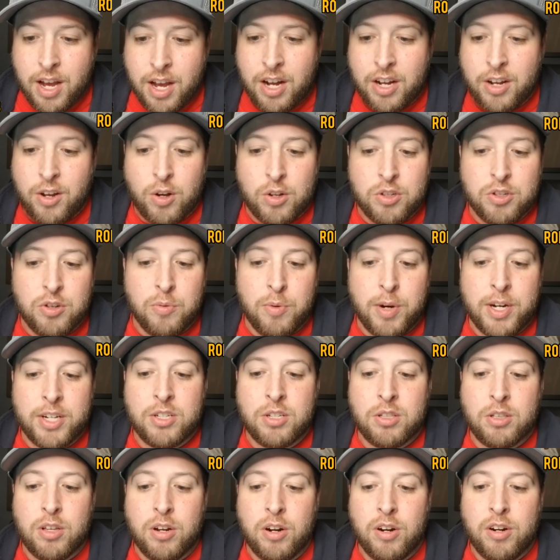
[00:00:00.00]
He also
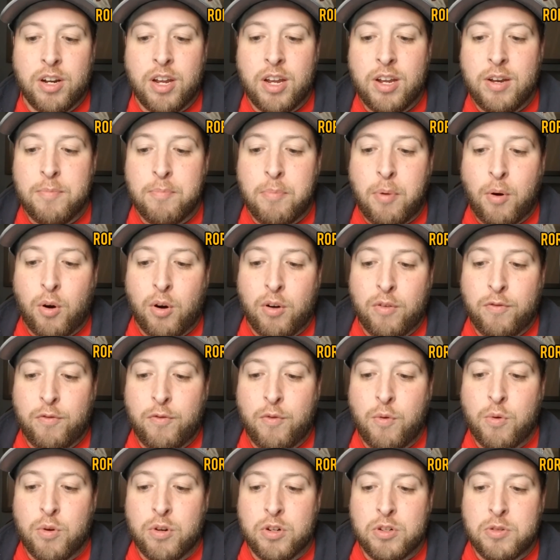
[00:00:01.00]
ranks third in par
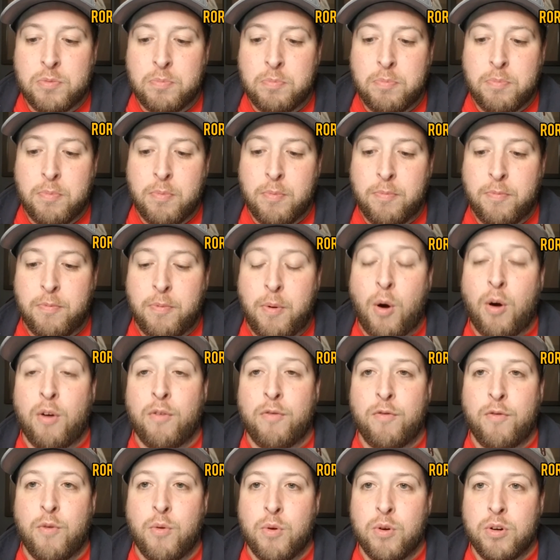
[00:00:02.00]

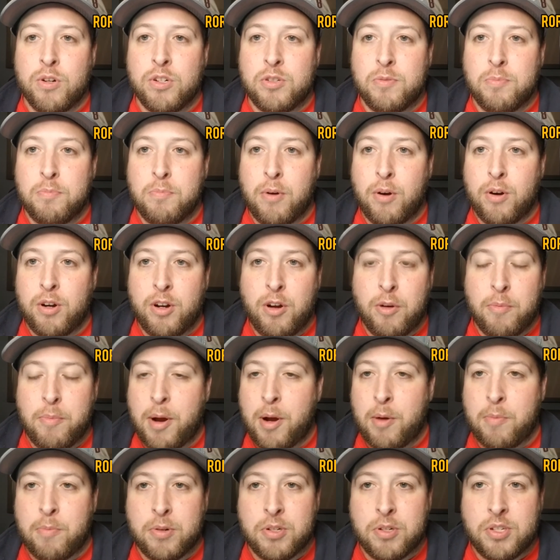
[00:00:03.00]
fours, birdie or
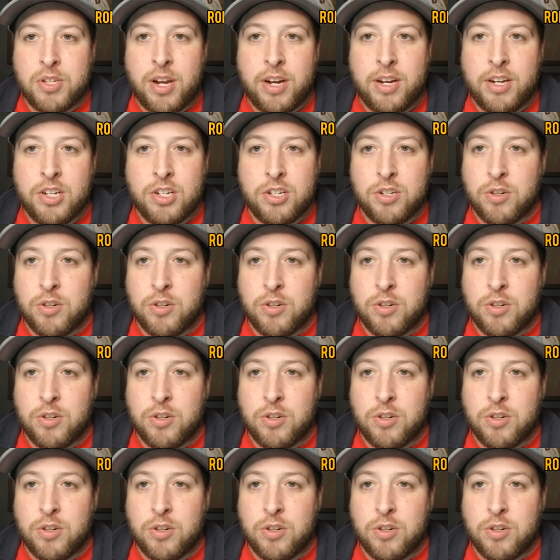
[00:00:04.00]
better percentage.